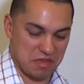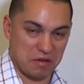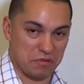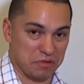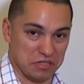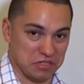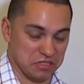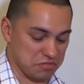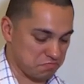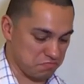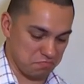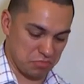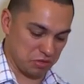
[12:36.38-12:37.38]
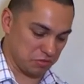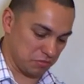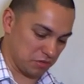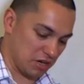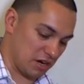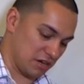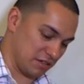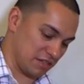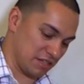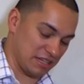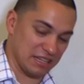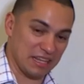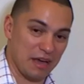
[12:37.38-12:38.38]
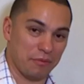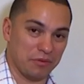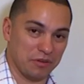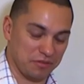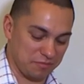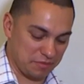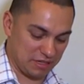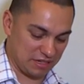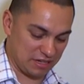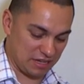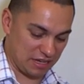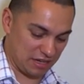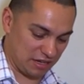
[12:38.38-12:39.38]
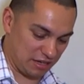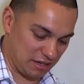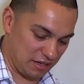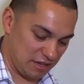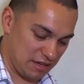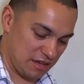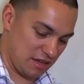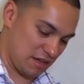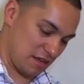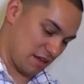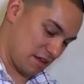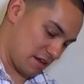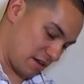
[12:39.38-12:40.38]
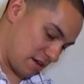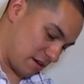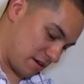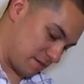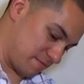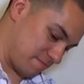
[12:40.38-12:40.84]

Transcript: it would have just, boom, gone. Then that would have been a uh,